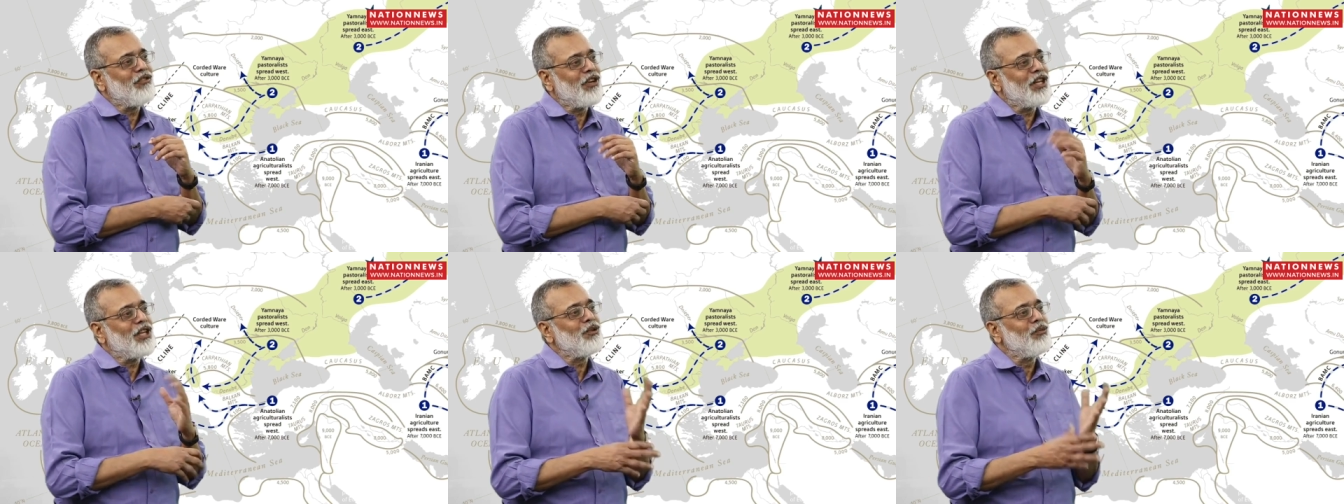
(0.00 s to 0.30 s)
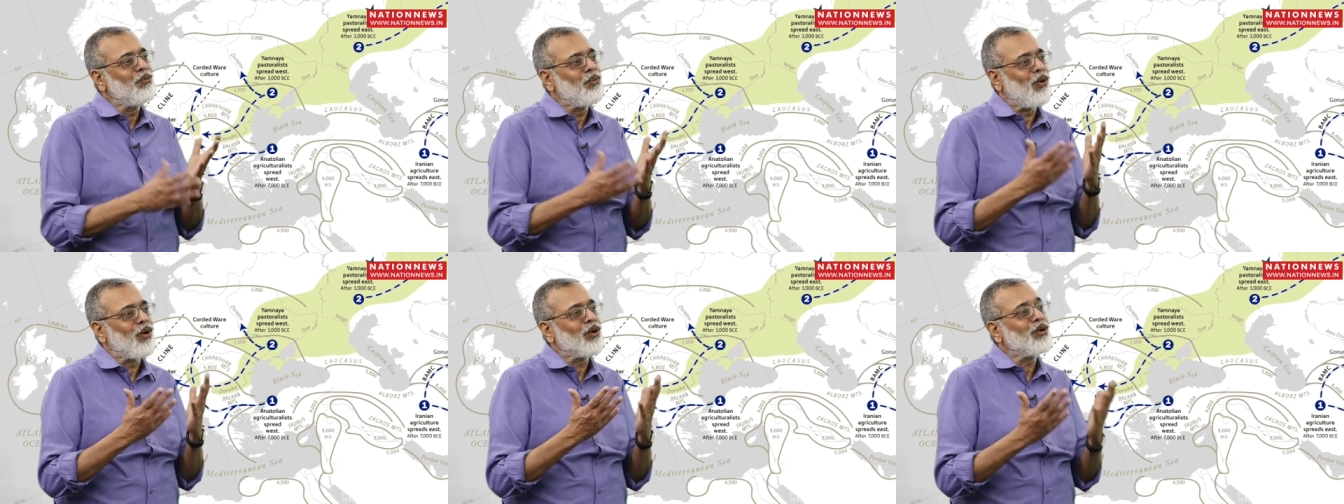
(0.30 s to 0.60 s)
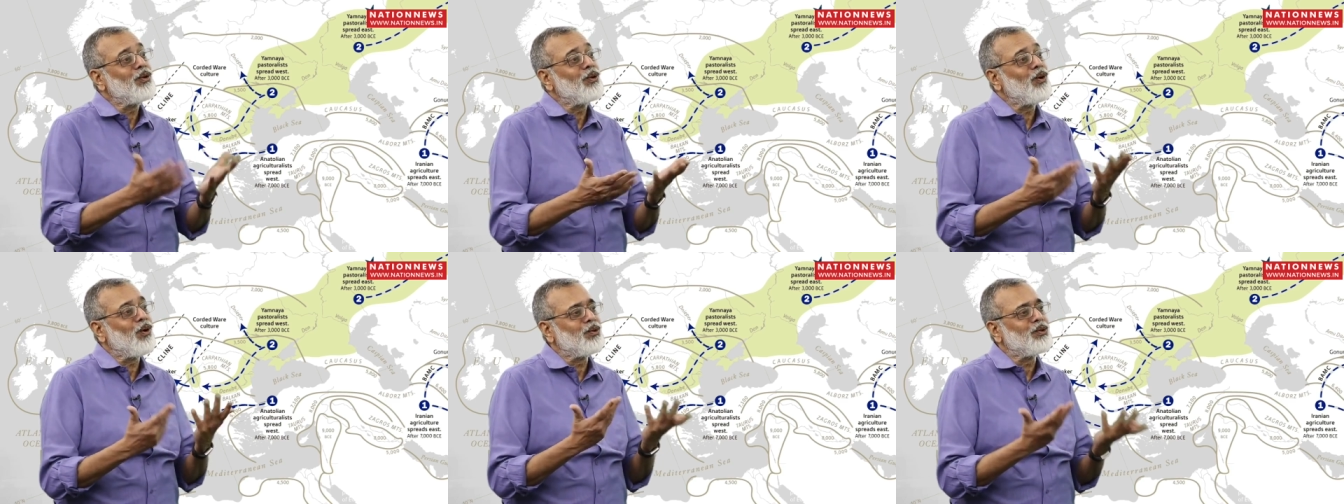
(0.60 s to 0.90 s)
very
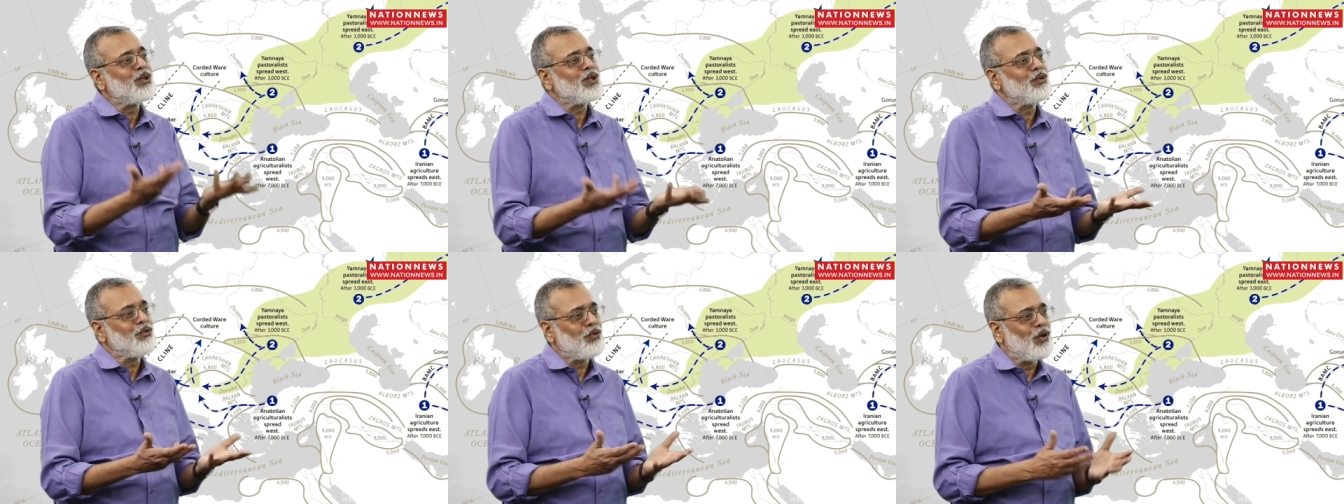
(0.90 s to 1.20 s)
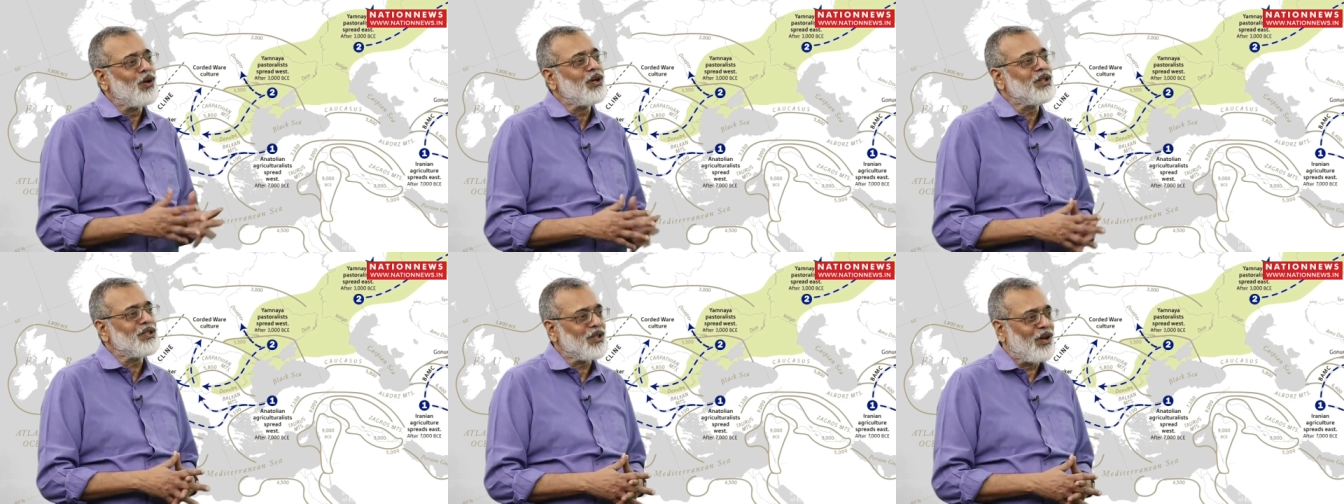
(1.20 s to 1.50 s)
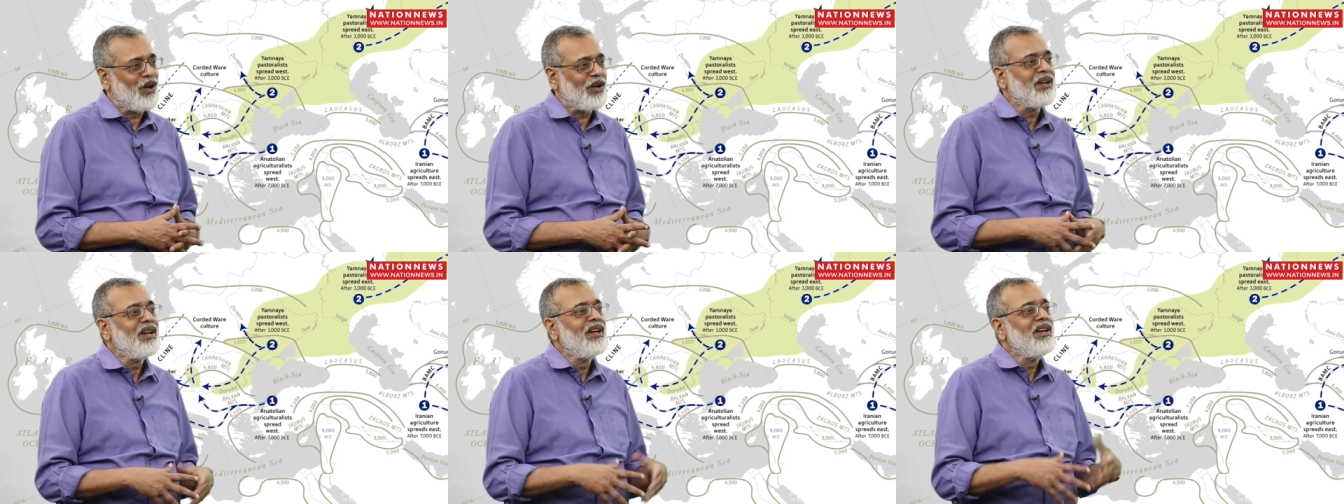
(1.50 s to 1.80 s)
important also to
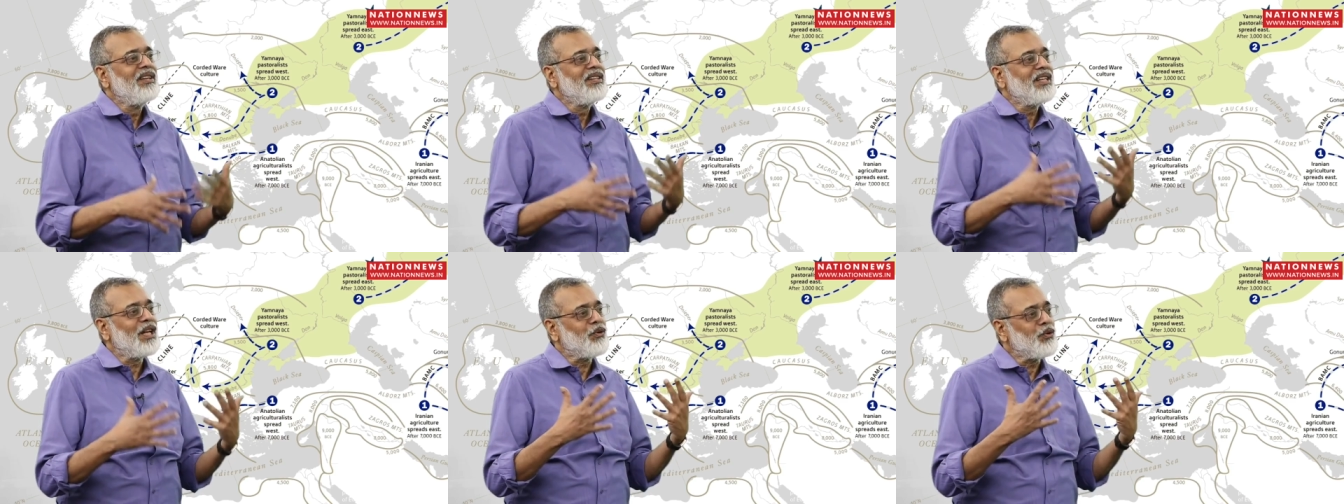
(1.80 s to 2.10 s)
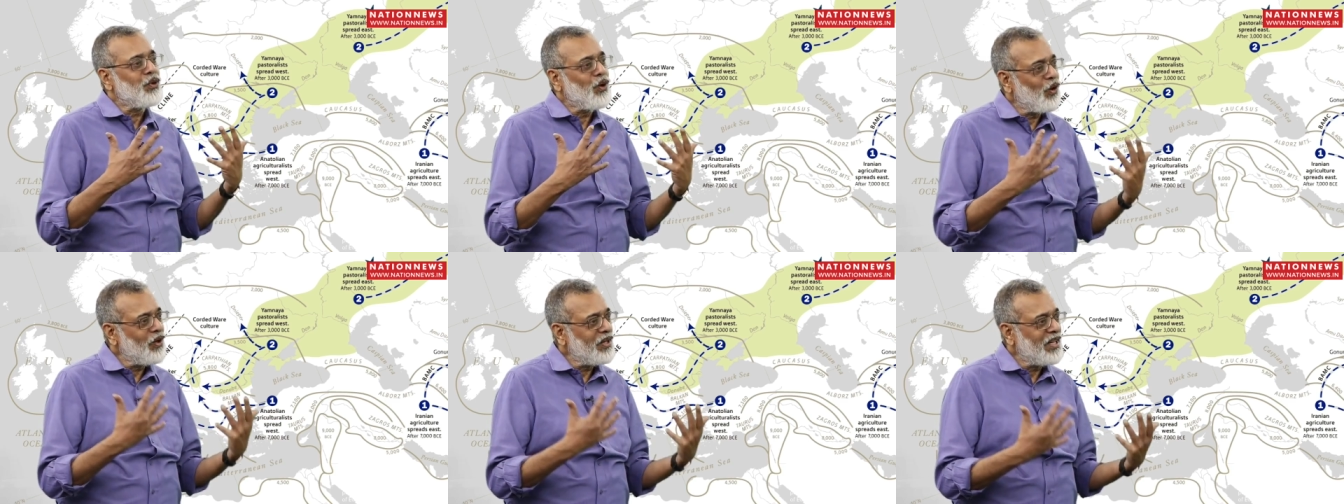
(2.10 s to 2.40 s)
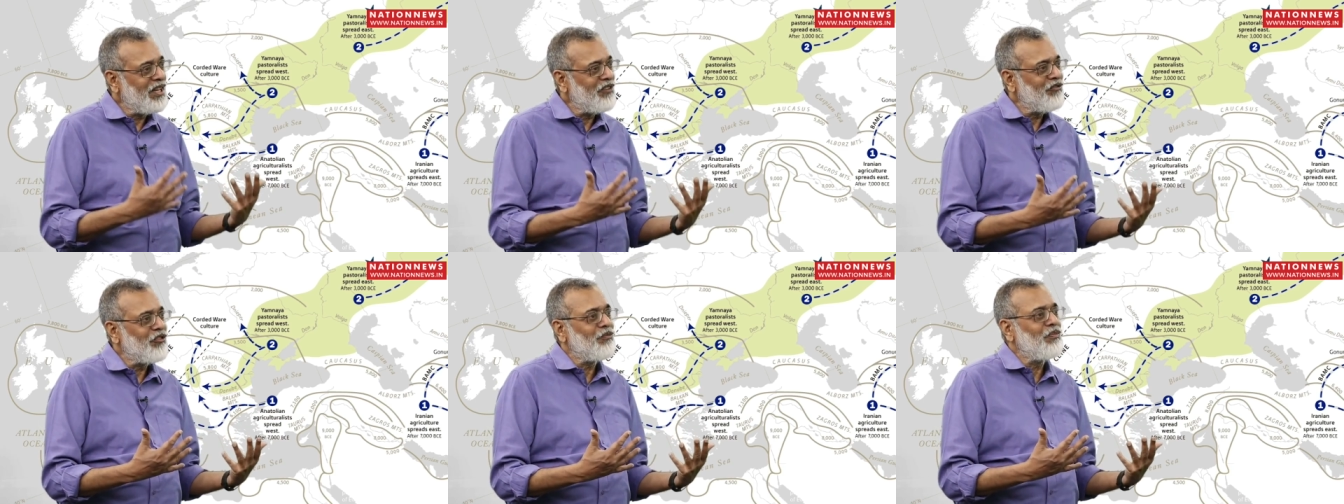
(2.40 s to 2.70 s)
focus on. That we all
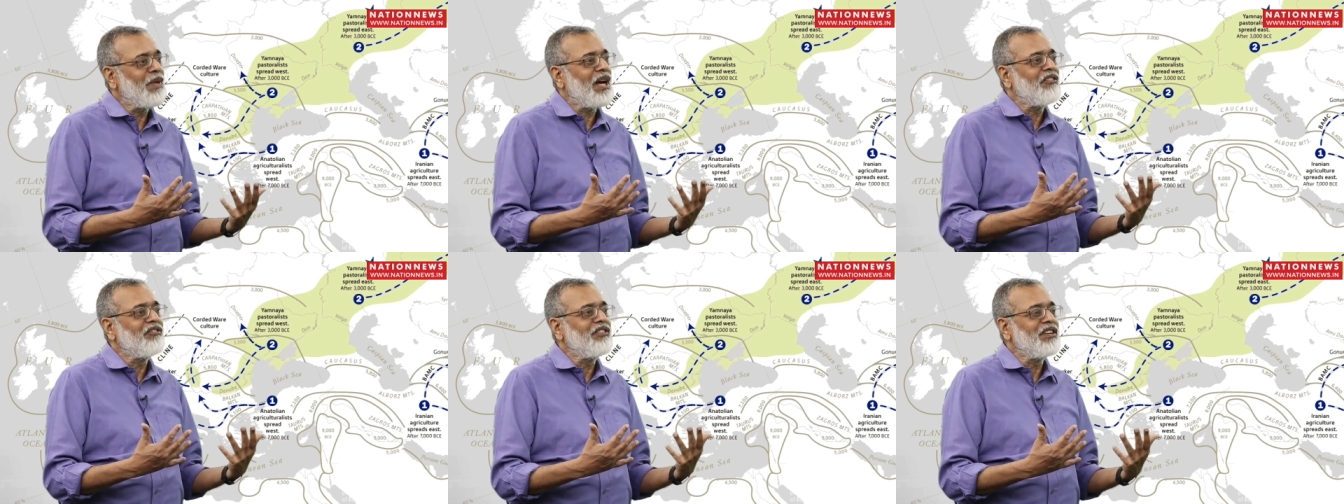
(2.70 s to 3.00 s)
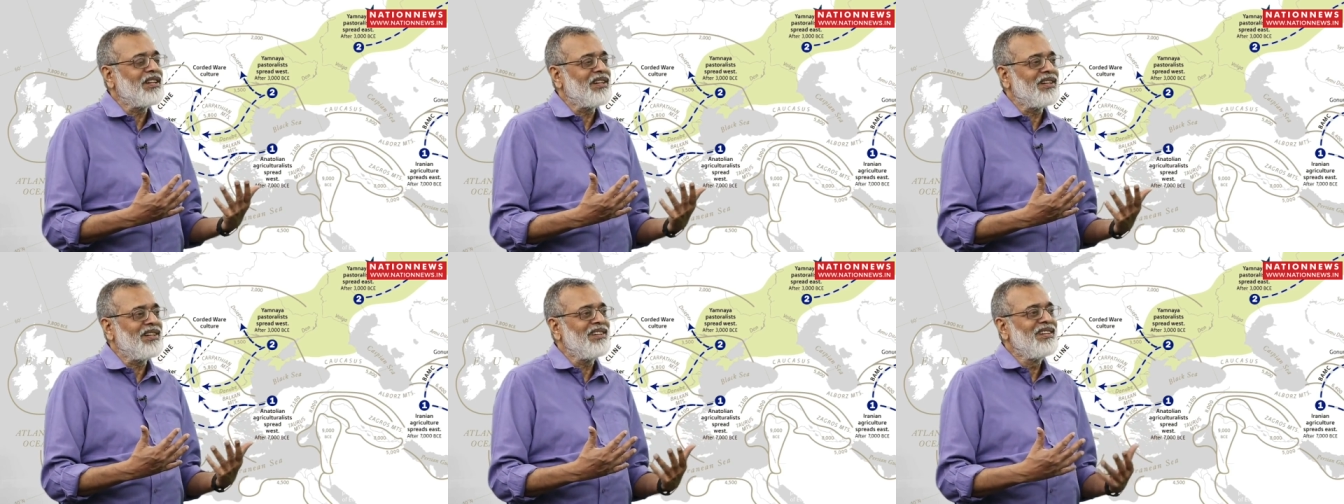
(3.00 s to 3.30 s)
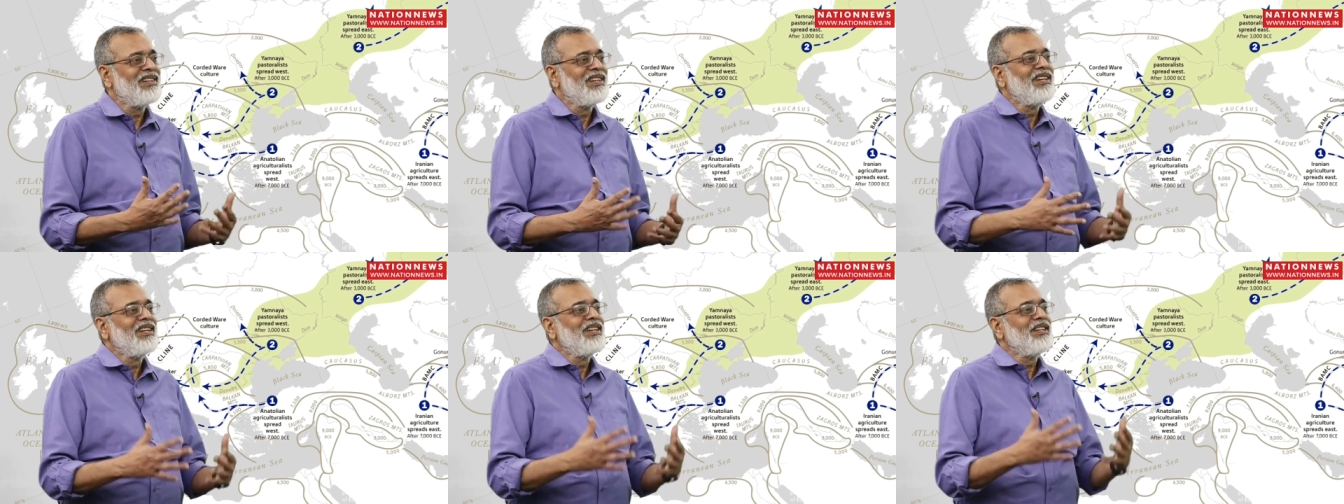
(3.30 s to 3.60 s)
came from Africa,